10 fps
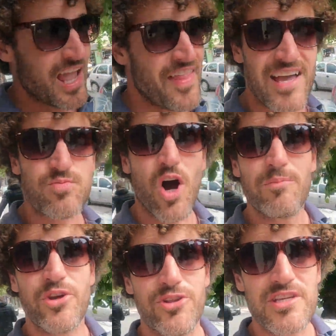And that is
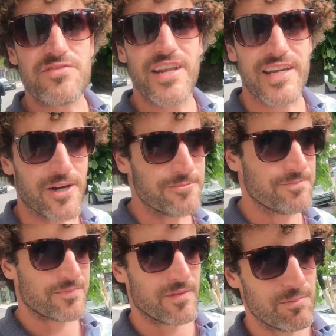why I'm doing this video,
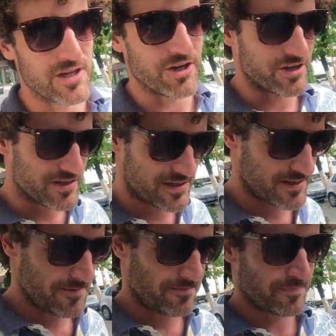
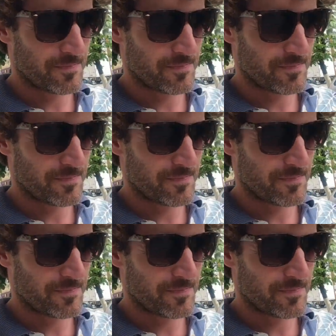because